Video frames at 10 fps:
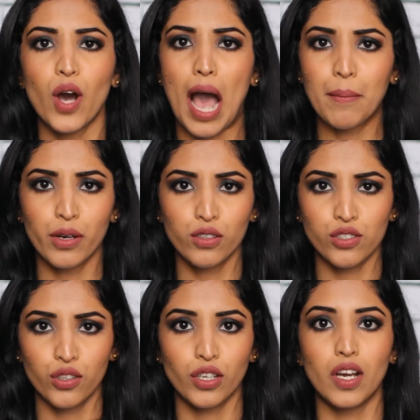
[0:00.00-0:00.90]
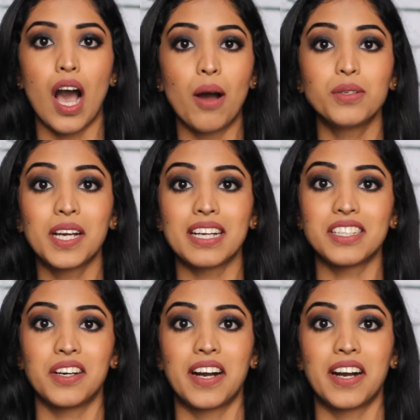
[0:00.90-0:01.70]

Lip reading: I'm going to tell you how to cut your